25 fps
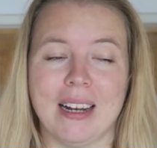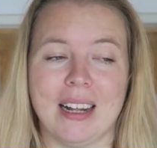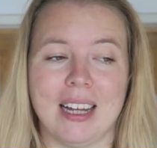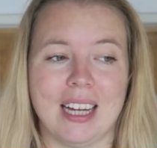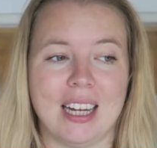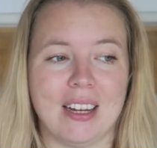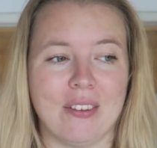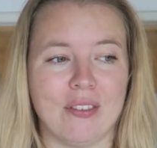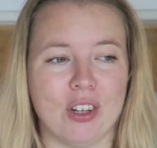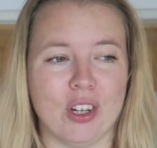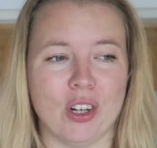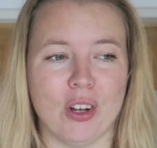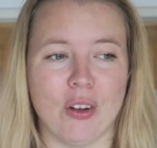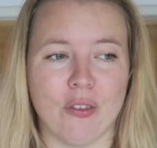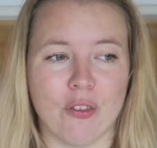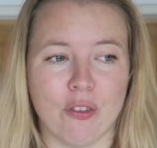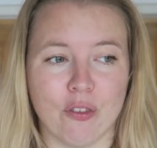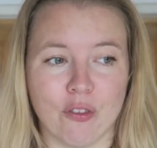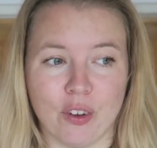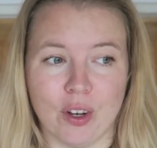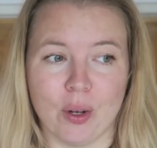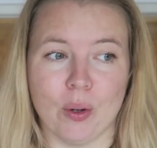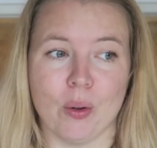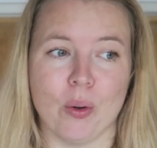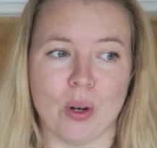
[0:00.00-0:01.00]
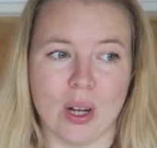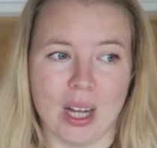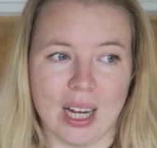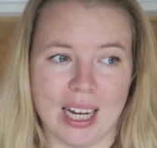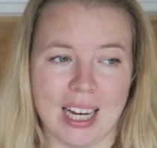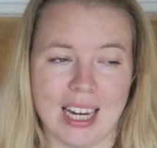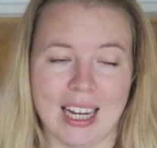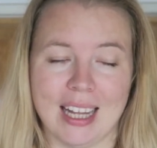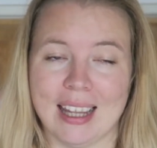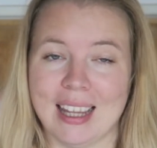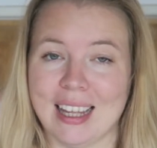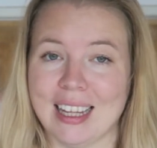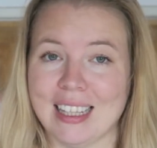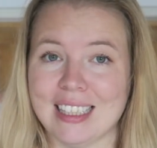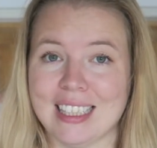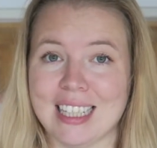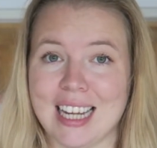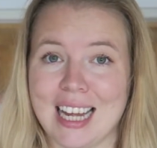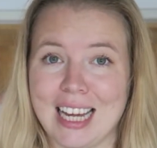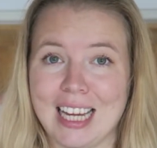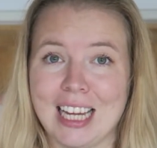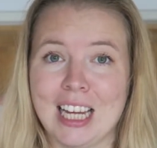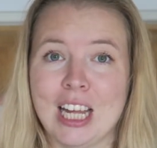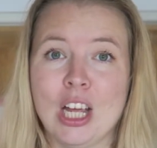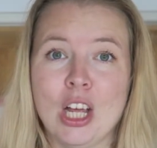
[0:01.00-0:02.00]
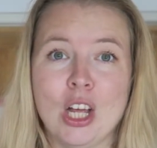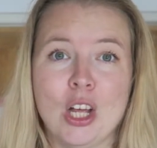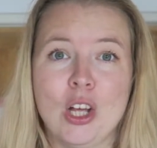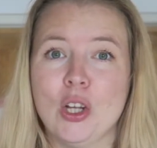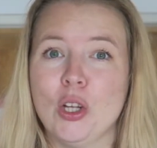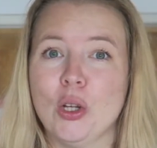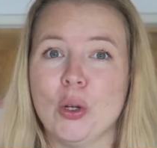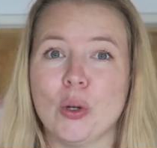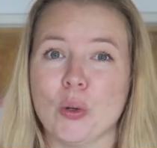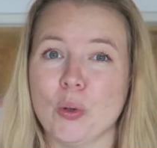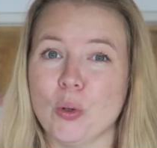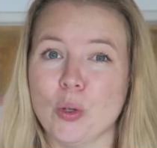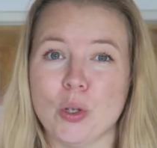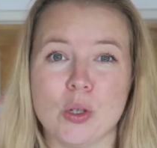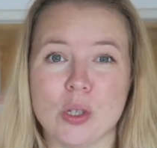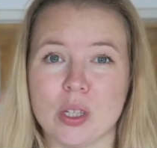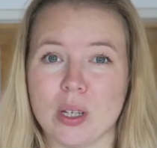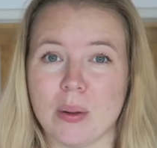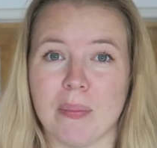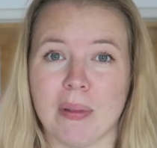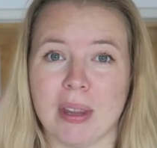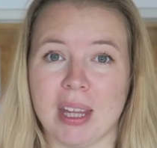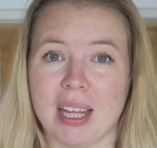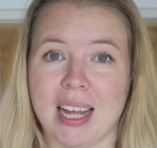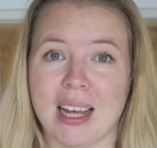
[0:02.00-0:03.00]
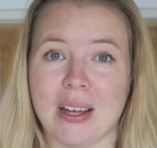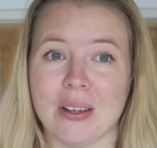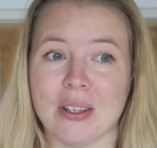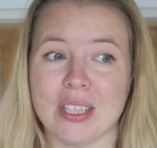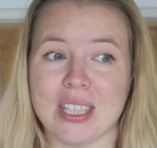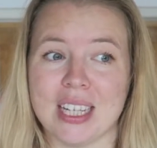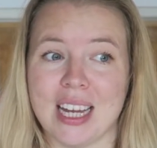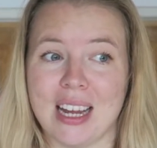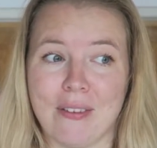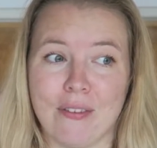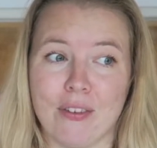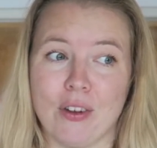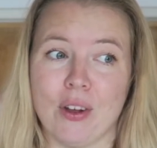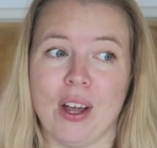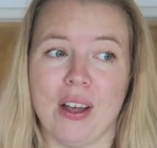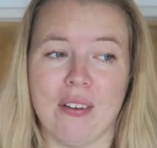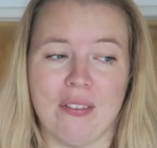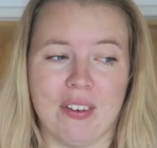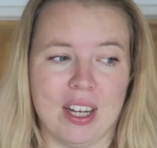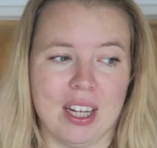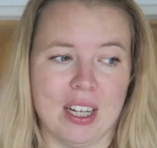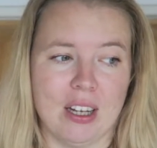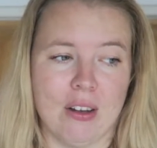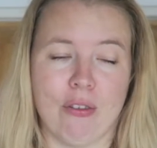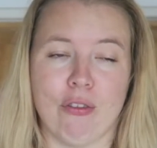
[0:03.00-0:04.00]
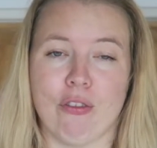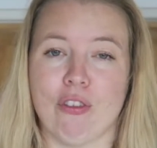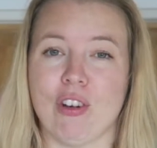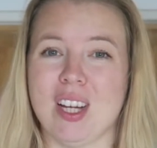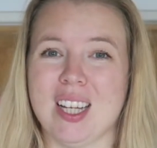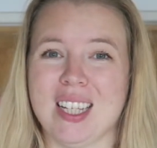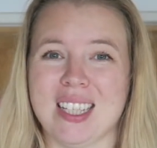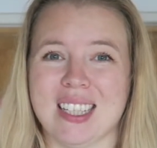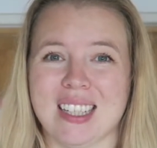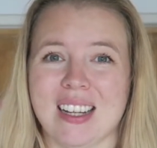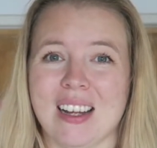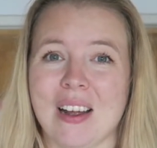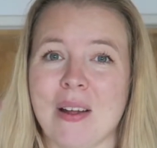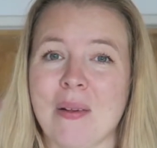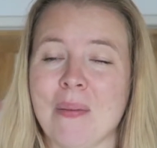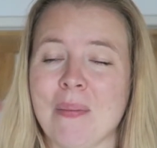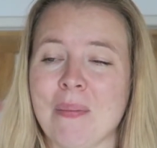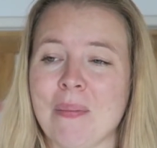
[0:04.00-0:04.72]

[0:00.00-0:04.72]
Like if you don't feel like it that day, you can do something else if you have it in the freezer.